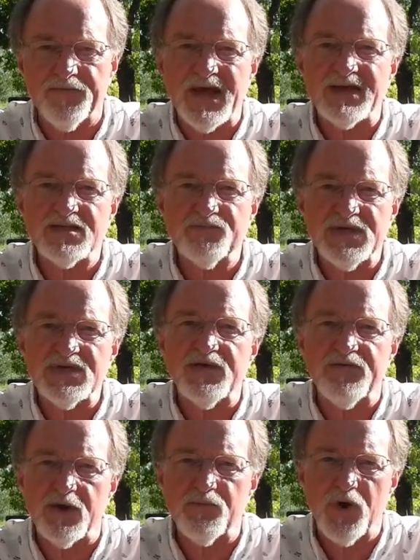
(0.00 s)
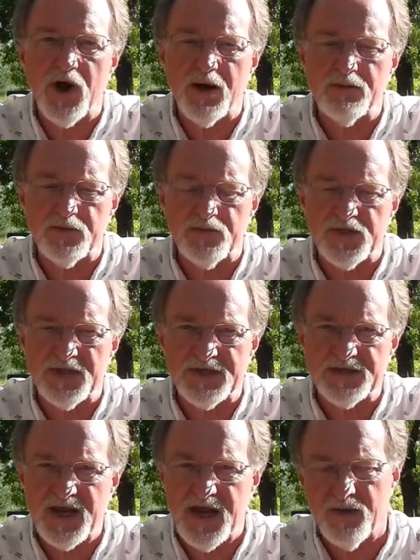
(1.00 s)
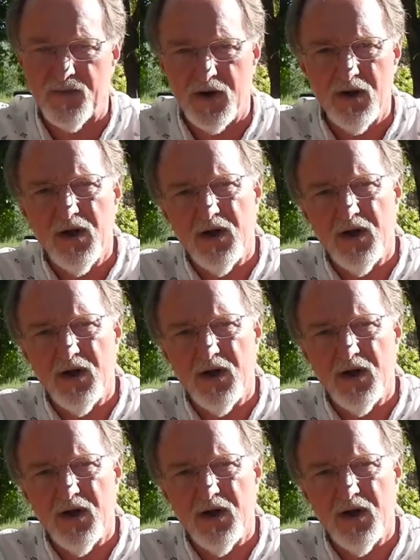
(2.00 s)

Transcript: that specific problem with this camera.